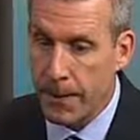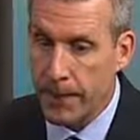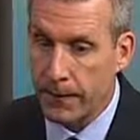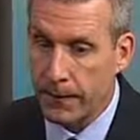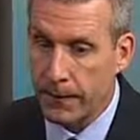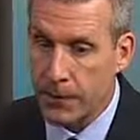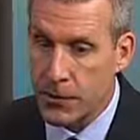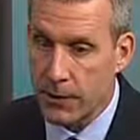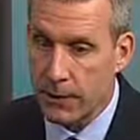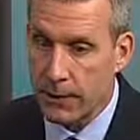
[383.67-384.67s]
made a
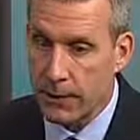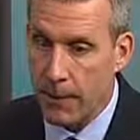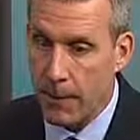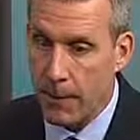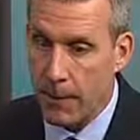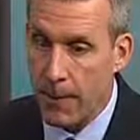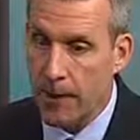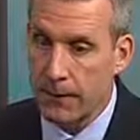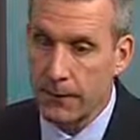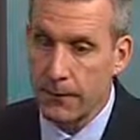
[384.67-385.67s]
decision, a
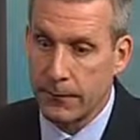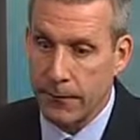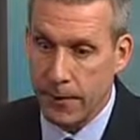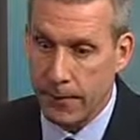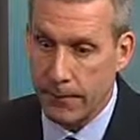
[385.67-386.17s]
positive